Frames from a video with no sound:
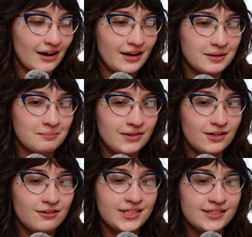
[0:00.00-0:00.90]
um,
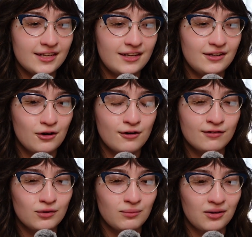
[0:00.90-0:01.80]
there is an
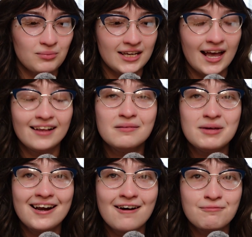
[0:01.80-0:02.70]
overwhelming
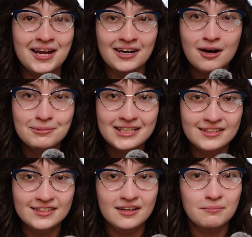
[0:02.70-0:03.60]
element of
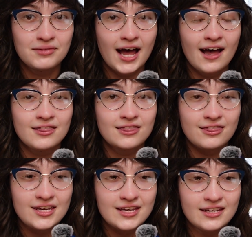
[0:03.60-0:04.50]
panopticism that
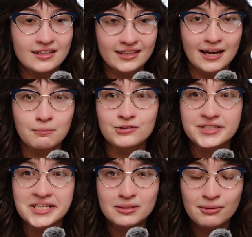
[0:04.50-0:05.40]
the
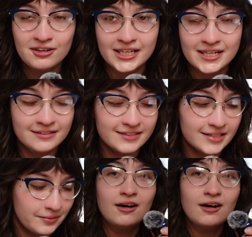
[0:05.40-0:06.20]
campers experience.